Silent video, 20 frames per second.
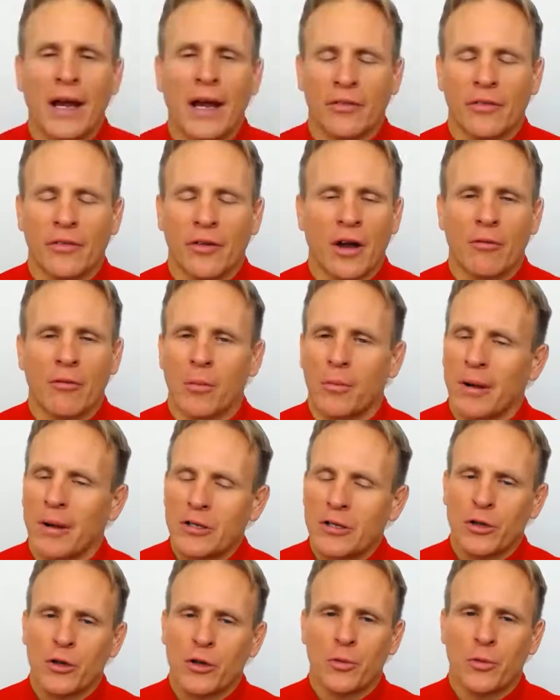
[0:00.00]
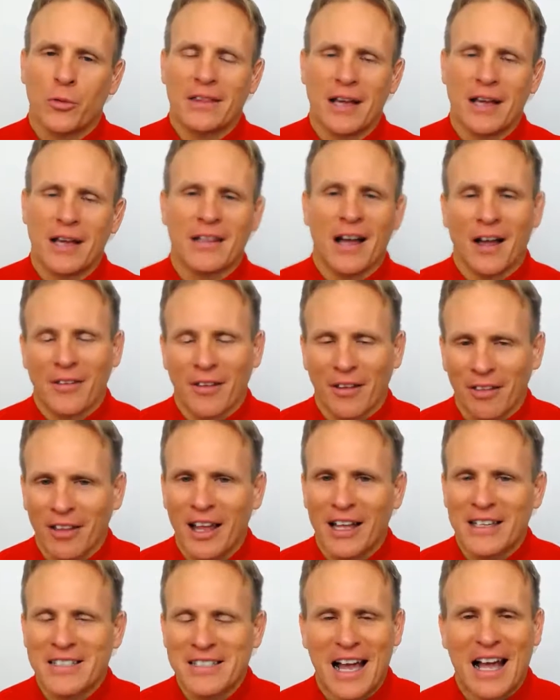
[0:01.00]
So everyone, make sure you write that down, the
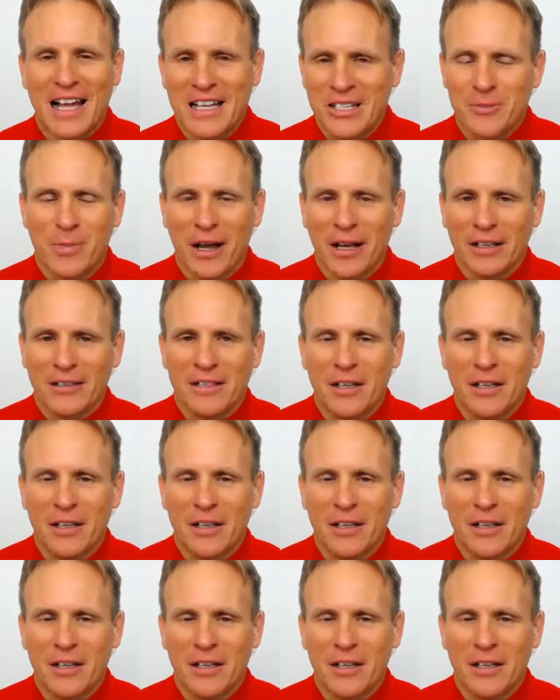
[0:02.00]
let's aspect.